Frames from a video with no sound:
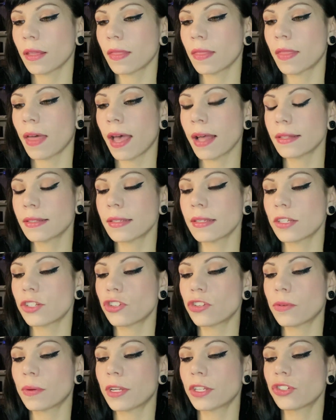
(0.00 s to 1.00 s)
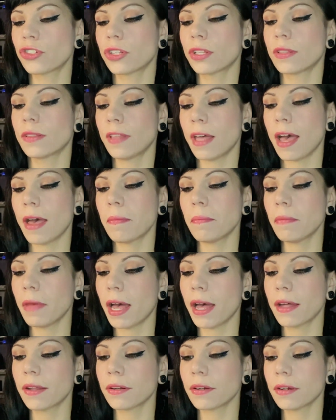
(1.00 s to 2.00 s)
that situation, that
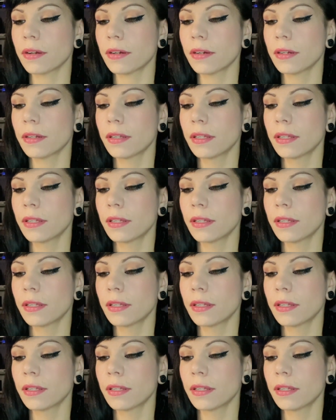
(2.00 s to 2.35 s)
matter,